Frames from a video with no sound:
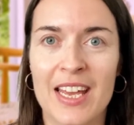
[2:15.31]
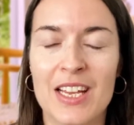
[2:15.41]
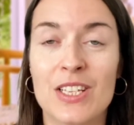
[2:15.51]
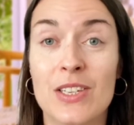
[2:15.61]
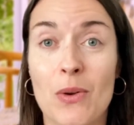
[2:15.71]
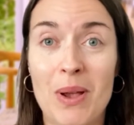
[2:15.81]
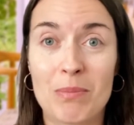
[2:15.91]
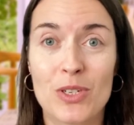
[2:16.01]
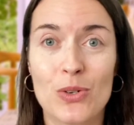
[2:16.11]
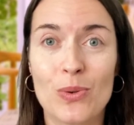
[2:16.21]
So I'm
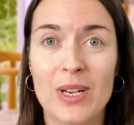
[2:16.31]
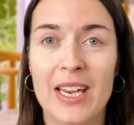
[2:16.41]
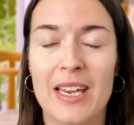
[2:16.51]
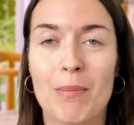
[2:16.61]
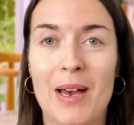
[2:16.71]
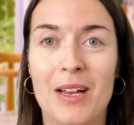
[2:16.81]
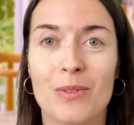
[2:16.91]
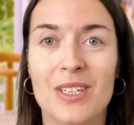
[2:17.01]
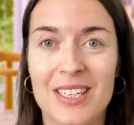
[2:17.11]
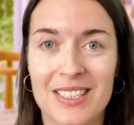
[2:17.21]
talking about
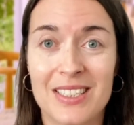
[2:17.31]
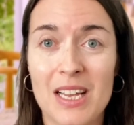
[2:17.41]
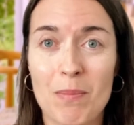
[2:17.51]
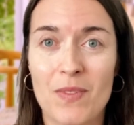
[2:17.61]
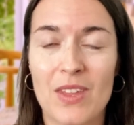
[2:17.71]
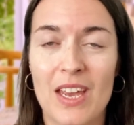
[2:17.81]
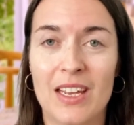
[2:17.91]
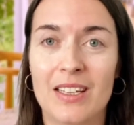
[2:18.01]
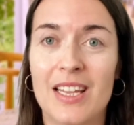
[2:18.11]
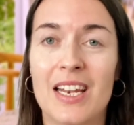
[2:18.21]

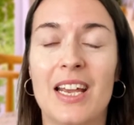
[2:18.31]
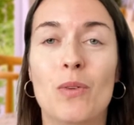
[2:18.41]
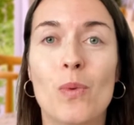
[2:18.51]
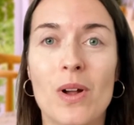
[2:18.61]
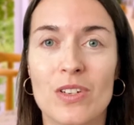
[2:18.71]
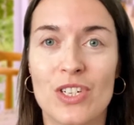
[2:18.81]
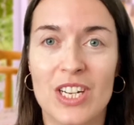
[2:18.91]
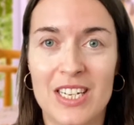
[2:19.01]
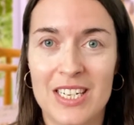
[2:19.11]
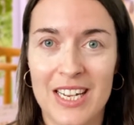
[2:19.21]
something that I
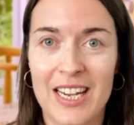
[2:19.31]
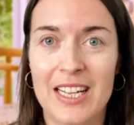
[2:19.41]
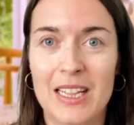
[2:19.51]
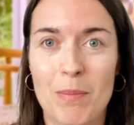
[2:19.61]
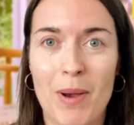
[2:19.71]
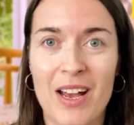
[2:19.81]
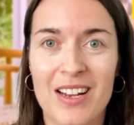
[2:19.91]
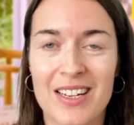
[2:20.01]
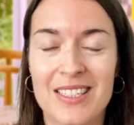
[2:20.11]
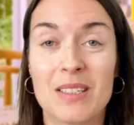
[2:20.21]
wanted in the
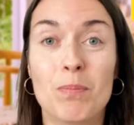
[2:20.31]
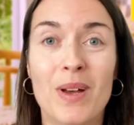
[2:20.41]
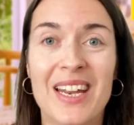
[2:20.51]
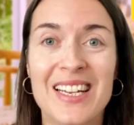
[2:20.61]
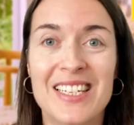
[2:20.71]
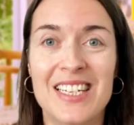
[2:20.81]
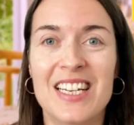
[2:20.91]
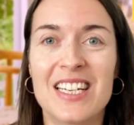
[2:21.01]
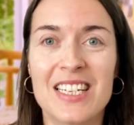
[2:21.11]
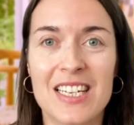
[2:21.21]
past, but I
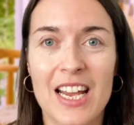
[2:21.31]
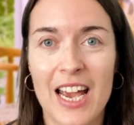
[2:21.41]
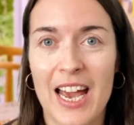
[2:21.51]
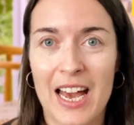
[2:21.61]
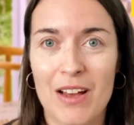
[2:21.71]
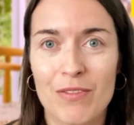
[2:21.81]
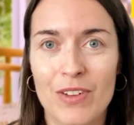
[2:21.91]
didn't have.